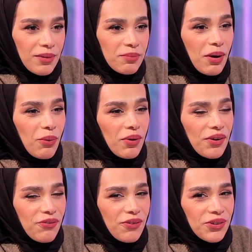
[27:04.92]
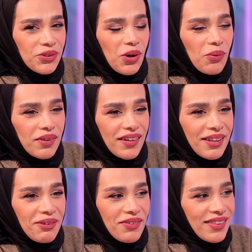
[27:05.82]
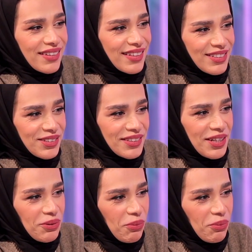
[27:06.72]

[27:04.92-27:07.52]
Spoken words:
But what if we don't want to live in the desert anymore?